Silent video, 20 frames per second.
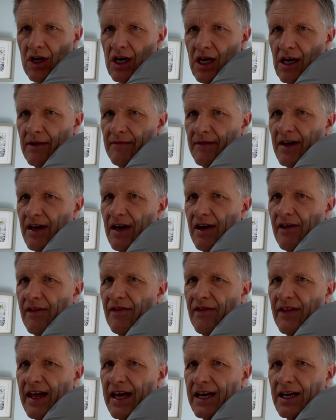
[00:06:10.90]
cover
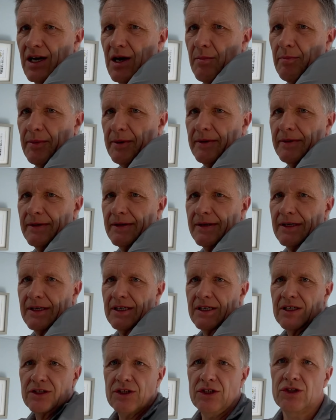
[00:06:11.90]
that up
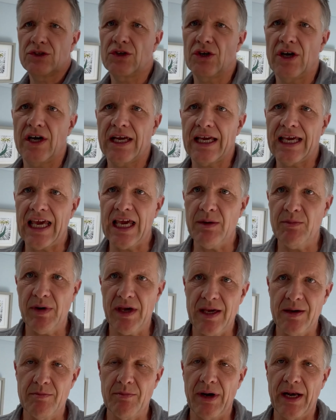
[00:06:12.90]
to try and keep it
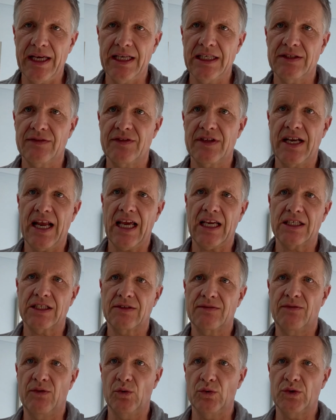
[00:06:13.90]
in place for the
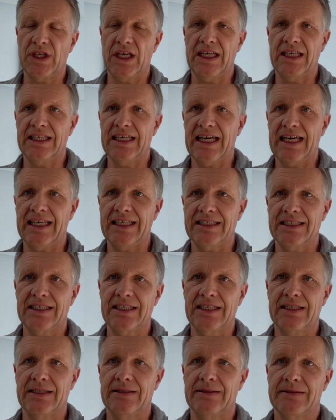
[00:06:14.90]
next 14 days.
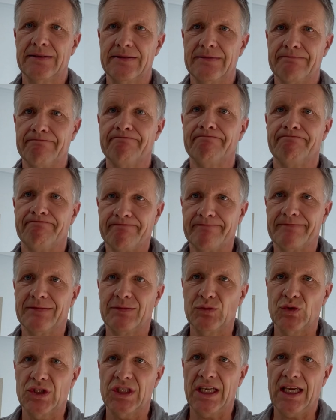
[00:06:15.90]

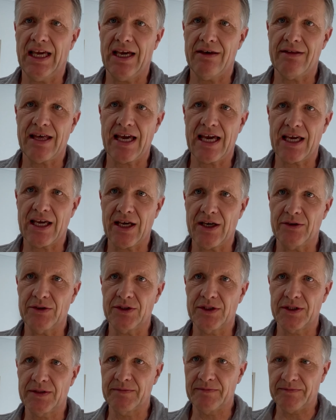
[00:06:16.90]
We'll see how that goes.